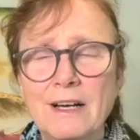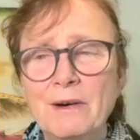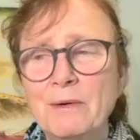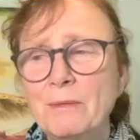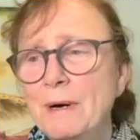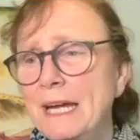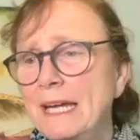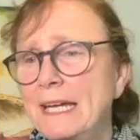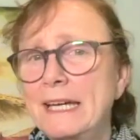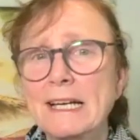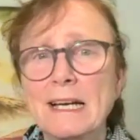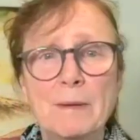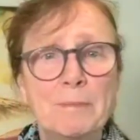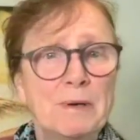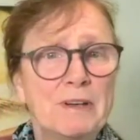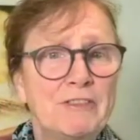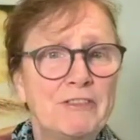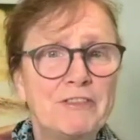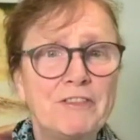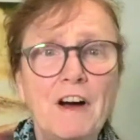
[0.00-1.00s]
waking up
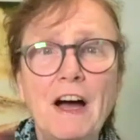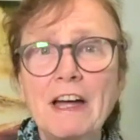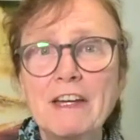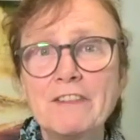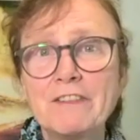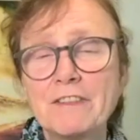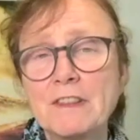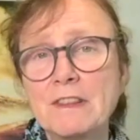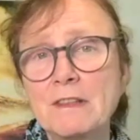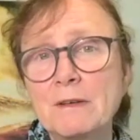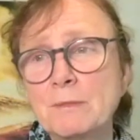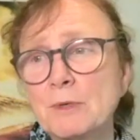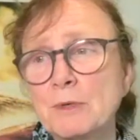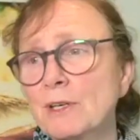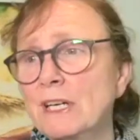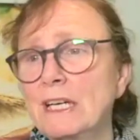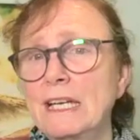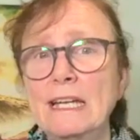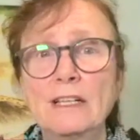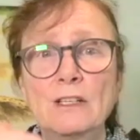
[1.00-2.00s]
at 5 in the
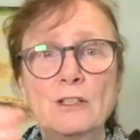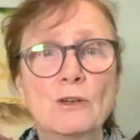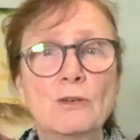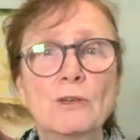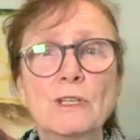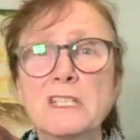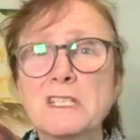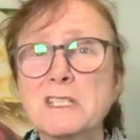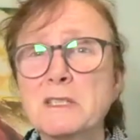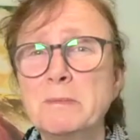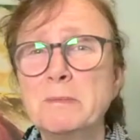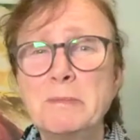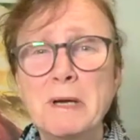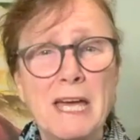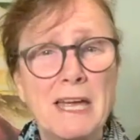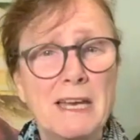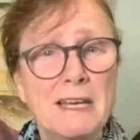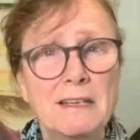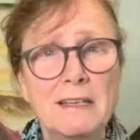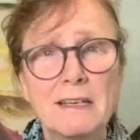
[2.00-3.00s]
morning, going to
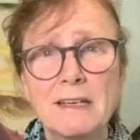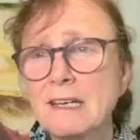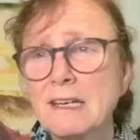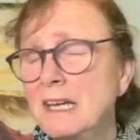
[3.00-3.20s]
bed